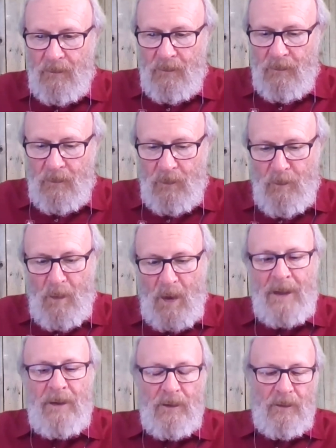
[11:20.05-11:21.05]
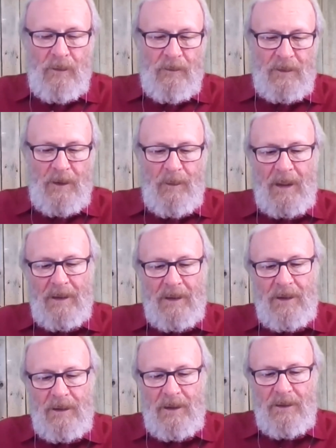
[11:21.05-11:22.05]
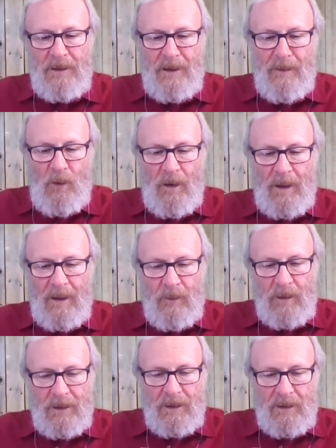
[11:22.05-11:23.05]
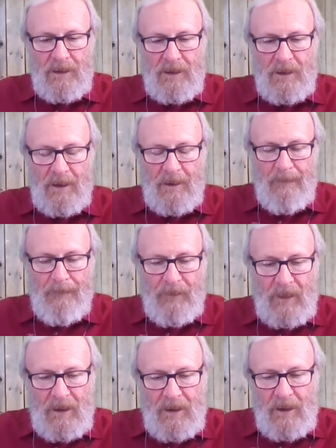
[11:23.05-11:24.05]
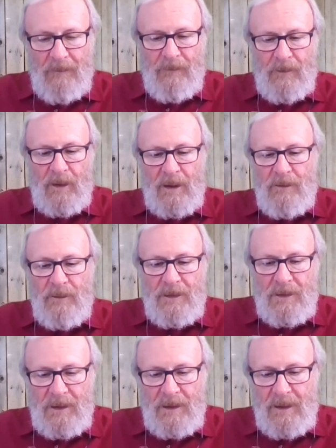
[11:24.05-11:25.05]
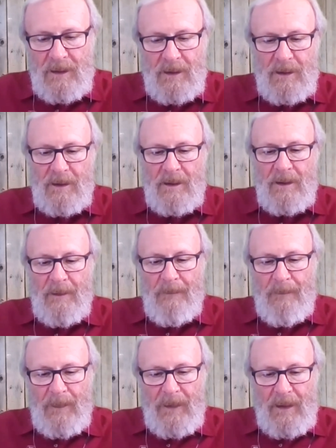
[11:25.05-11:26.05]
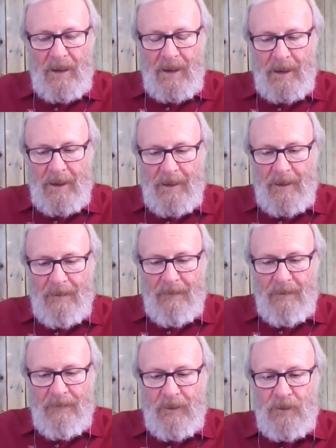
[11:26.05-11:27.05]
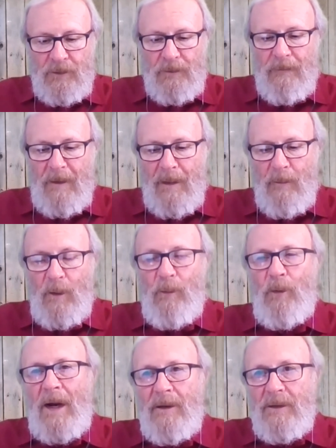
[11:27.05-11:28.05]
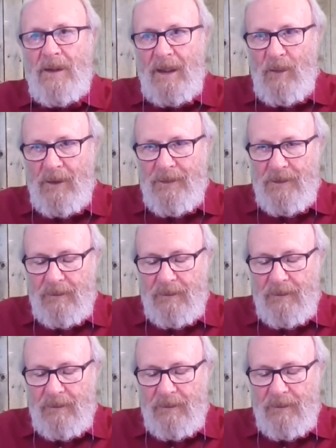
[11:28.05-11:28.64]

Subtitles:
remind you of something I said yesterday morning, which is if you're interested in future follow-up roundtables,